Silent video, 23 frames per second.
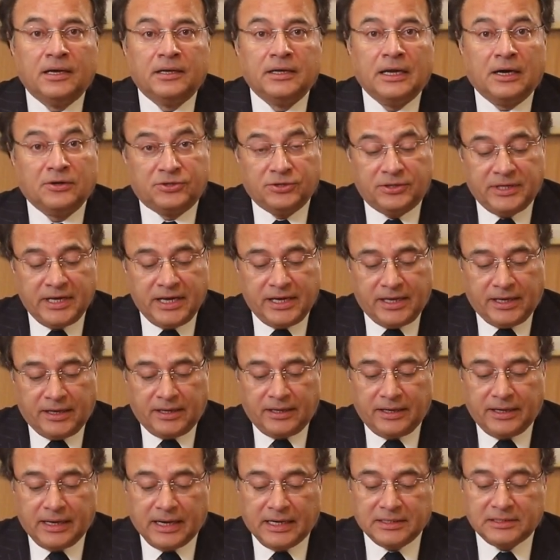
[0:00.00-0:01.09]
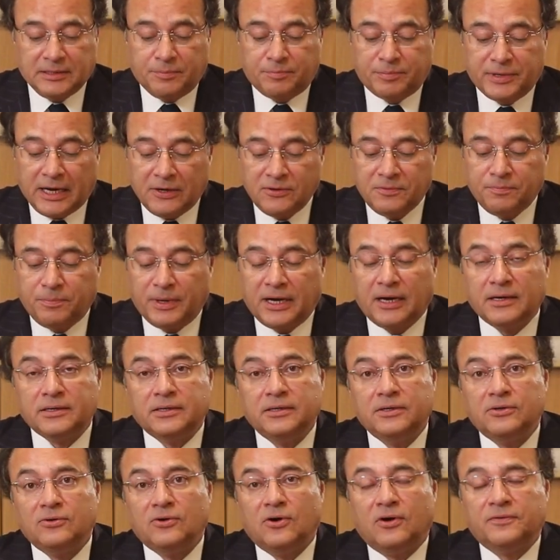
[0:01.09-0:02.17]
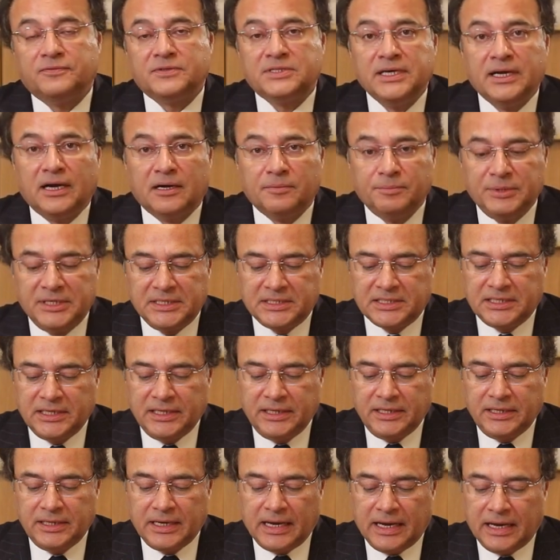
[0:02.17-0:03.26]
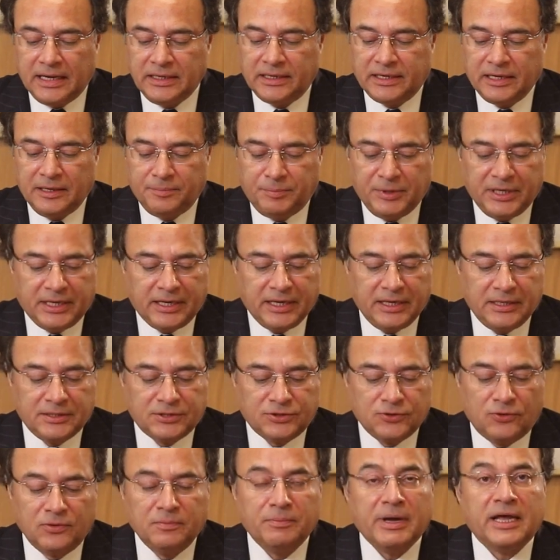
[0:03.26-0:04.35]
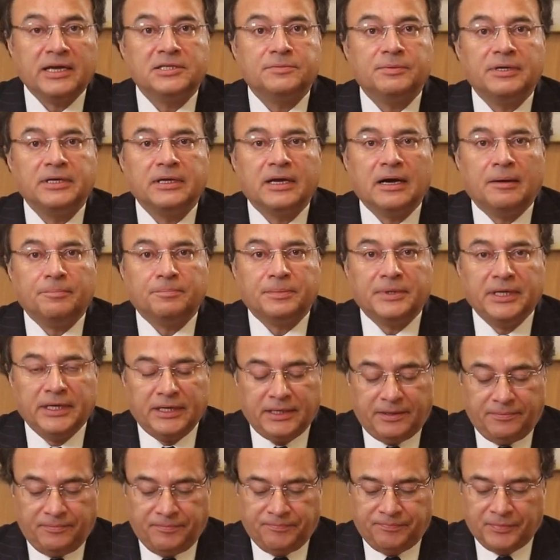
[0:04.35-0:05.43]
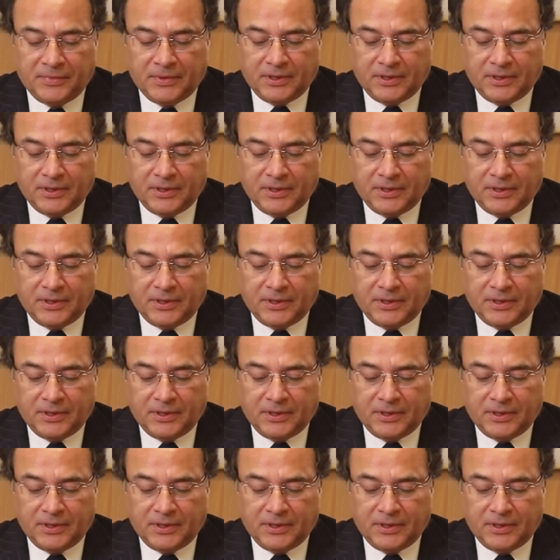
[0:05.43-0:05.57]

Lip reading: Now today, as a proud partner of CRBC and KPK's zone management company,